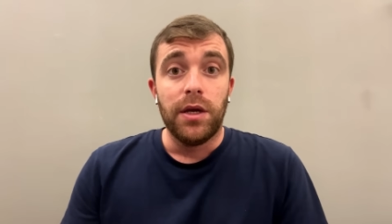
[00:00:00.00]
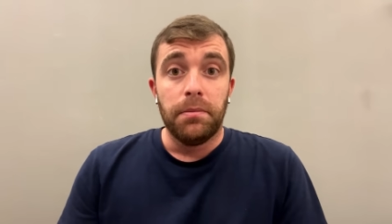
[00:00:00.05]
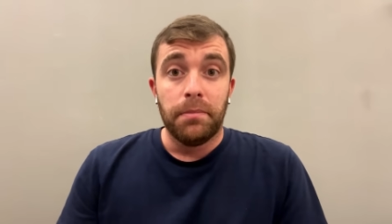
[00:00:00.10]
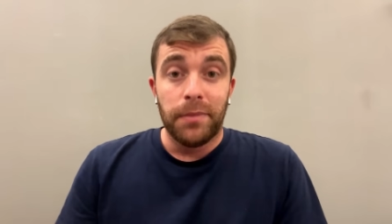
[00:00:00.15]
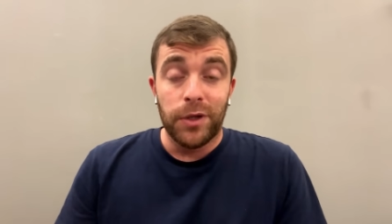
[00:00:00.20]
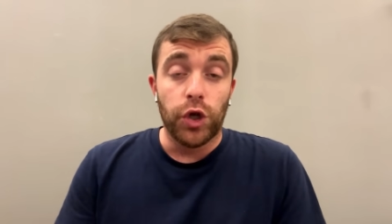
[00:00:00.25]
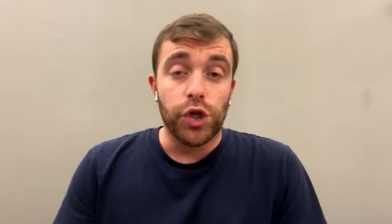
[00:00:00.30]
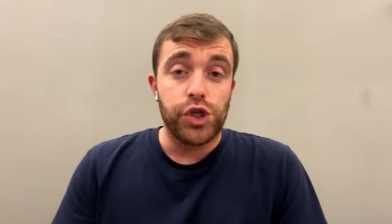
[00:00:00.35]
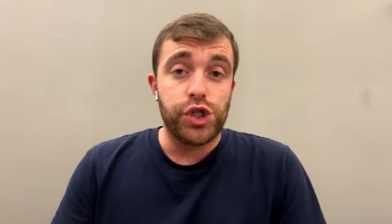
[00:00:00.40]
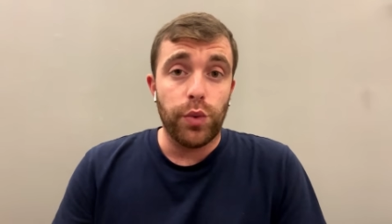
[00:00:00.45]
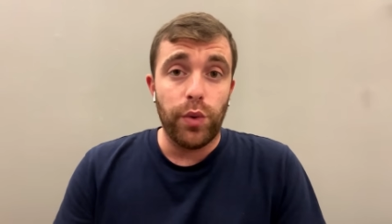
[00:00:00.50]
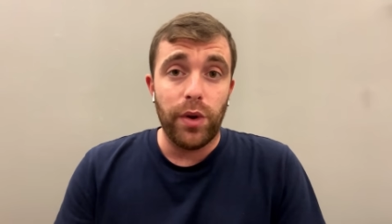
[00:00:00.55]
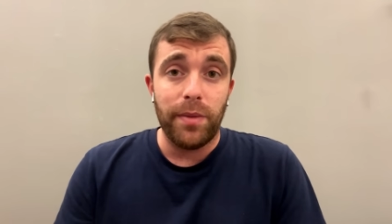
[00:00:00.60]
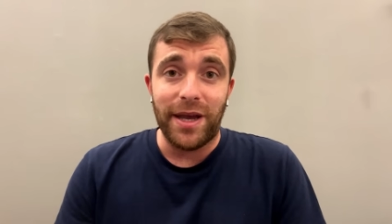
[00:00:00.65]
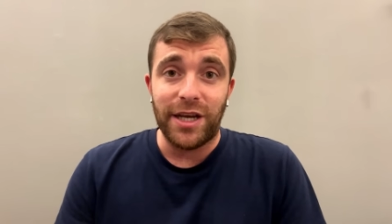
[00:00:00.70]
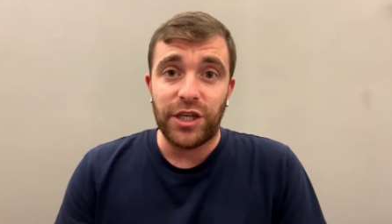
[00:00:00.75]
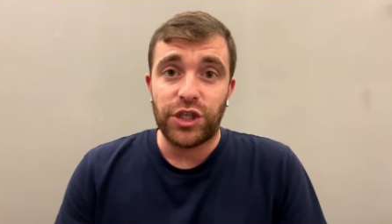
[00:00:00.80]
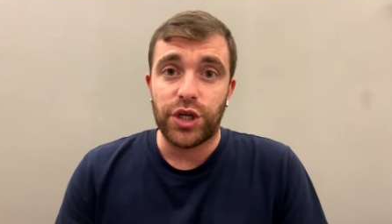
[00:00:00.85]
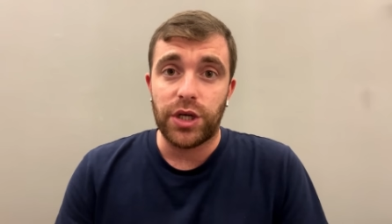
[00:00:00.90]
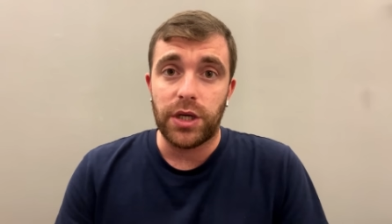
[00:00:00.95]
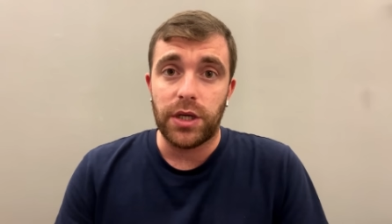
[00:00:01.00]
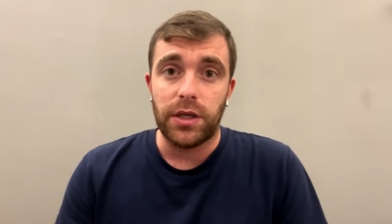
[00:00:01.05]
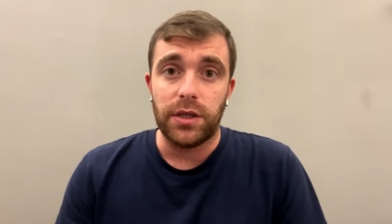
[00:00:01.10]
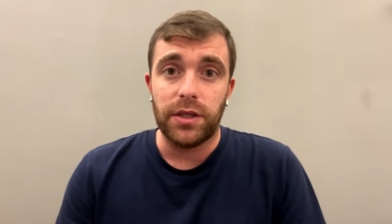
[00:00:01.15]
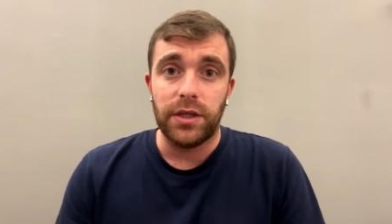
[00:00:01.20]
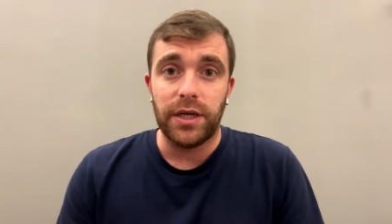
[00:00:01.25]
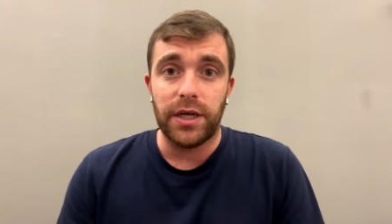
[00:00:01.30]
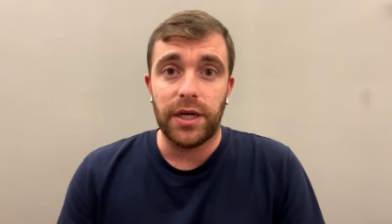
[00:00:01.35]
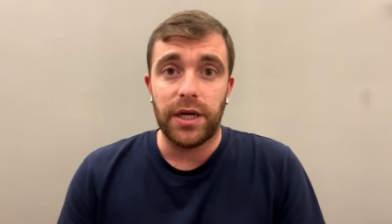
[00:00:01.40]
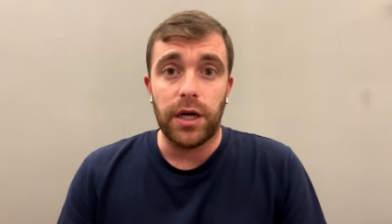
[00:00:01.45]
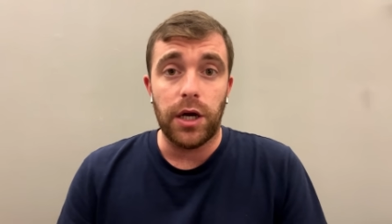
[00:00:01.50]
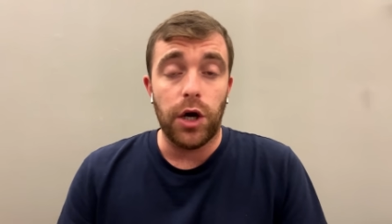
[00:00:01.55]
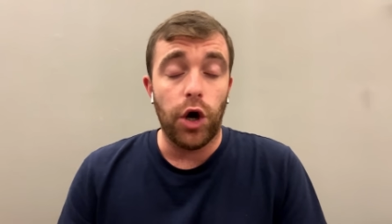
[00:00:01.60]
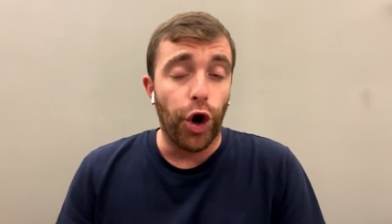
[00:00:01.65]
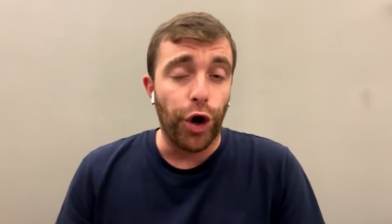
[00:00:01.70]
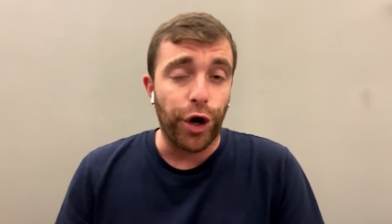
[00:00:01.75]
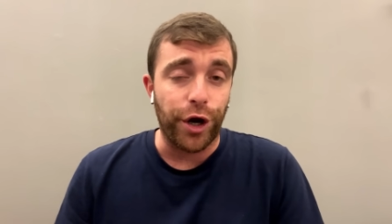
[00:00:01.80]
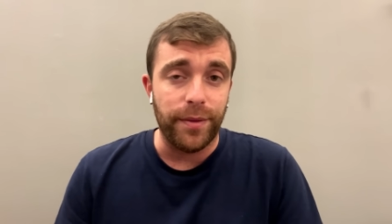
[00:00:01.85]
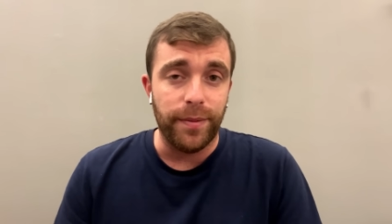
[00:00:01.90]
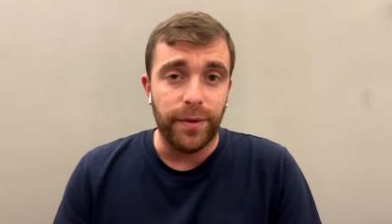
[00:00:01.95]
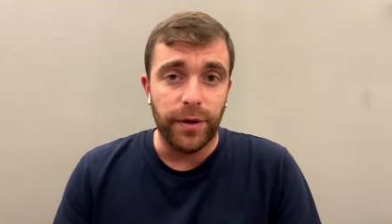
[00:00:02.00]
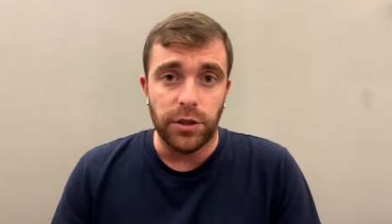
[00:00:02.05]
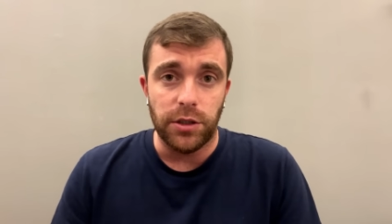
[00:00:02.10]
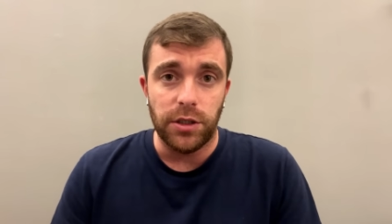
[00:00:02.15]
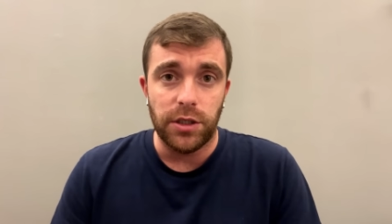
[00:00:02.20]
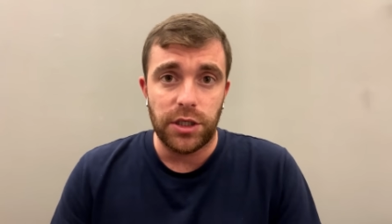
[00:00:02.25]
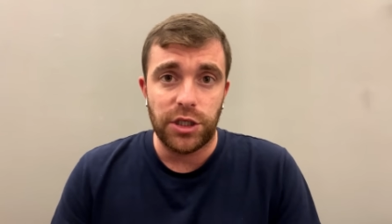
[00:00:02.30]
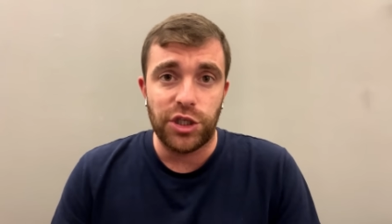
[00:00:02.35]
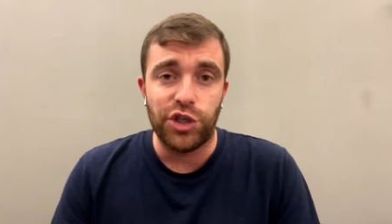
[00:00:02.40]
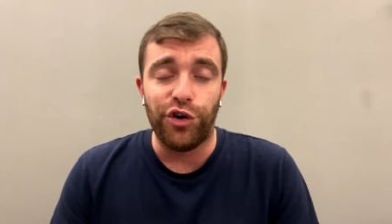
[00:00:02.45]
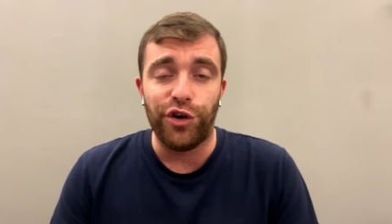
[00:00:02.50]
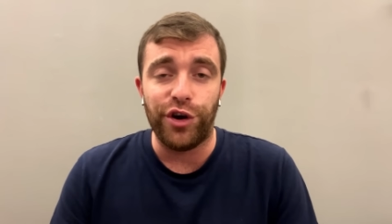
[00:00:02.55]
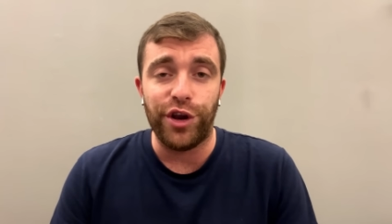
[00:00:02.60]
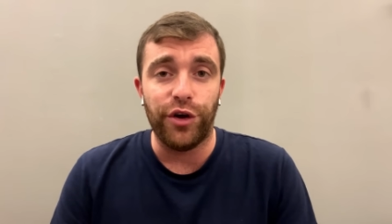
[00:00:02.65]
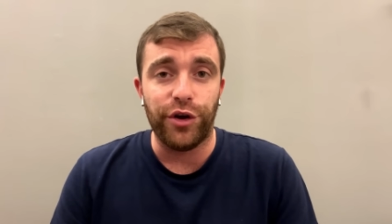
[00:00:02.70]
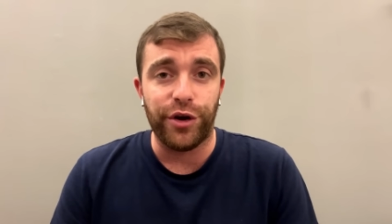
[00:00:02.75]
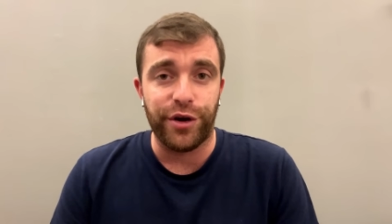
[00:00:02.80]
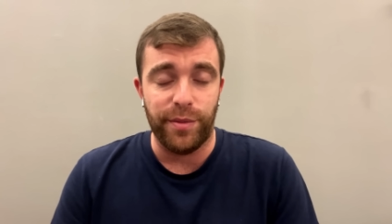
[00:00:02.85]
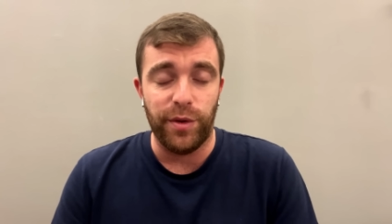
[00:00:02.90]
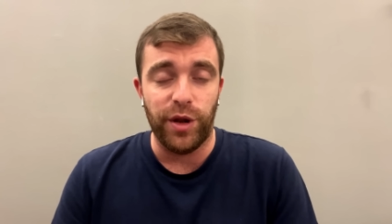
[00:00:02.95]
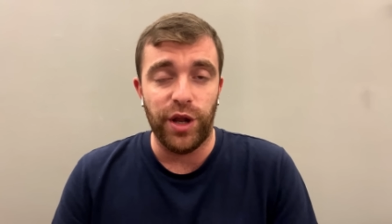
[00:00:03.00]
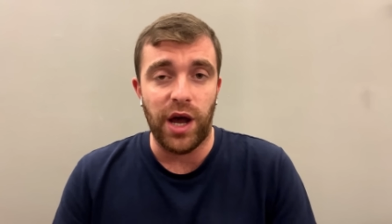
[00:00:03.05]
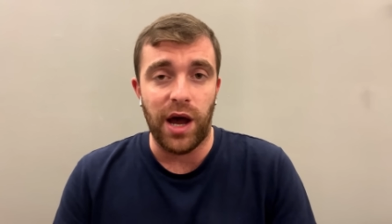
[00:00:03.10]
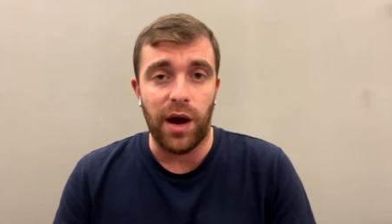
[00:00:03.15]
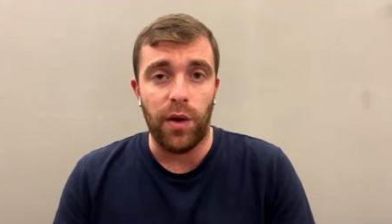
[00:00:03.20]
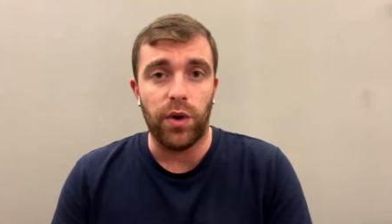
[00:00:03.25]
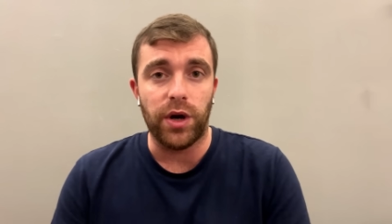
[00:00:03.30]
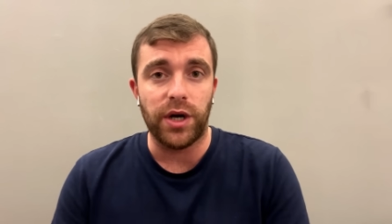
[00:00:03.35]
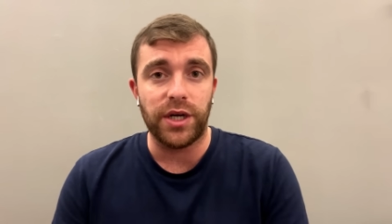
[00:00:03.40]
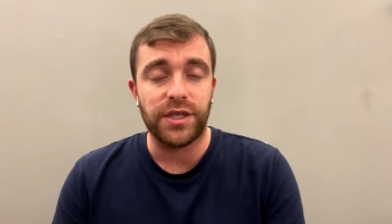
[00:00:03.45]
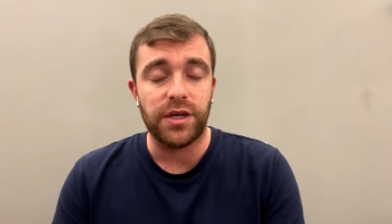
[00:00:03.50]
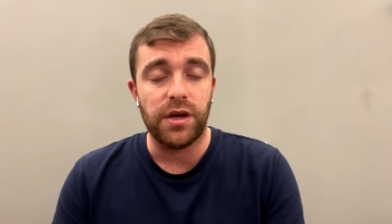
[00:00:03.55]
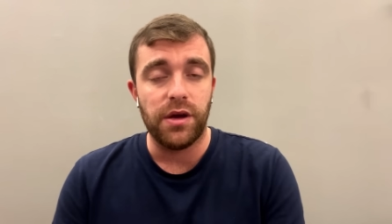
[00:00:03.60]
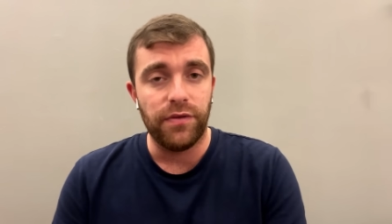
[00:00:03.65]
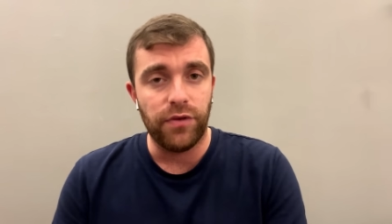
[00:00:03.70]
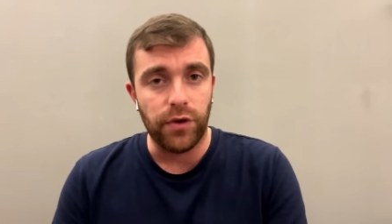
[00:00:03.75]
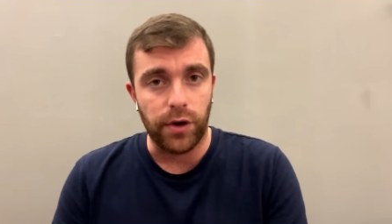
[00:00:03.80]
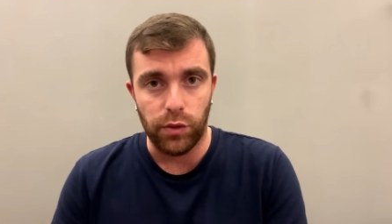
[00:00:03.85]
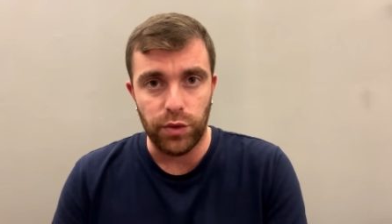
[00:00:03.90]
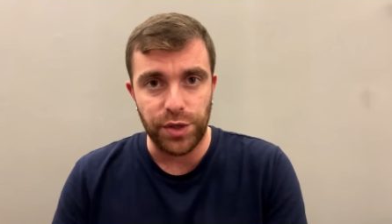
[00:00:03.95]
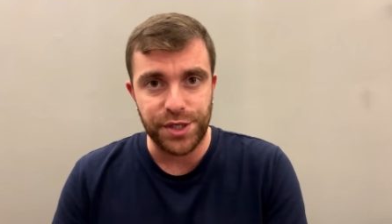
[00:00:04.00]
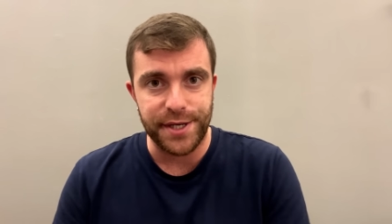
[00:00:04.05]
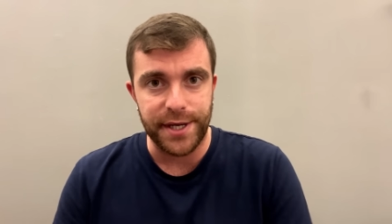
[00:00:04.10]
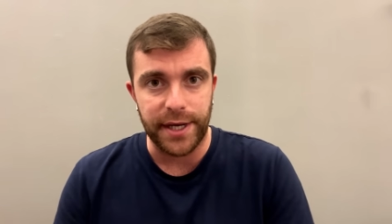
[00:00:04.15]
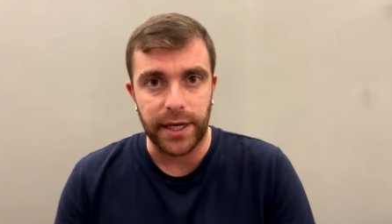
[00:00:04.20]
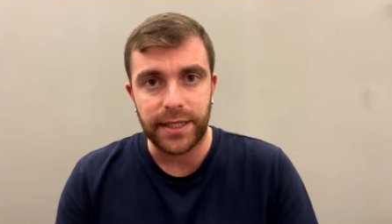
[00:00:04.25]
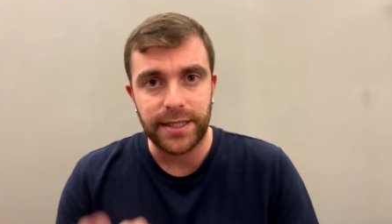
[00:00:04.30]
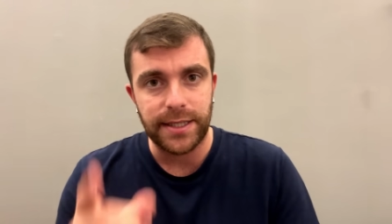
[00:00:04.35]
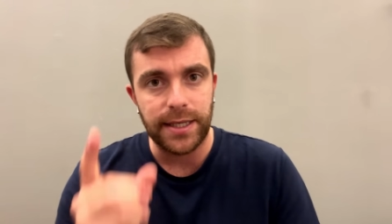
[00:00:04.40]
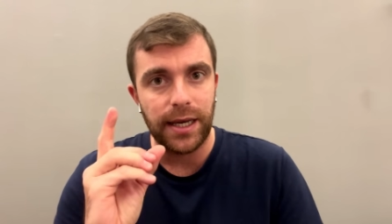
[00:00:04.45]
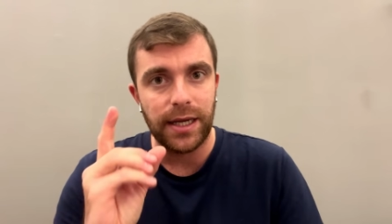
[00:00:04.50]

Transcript: but also we mentioned the horrible story, horrible hours for Luis Diaz.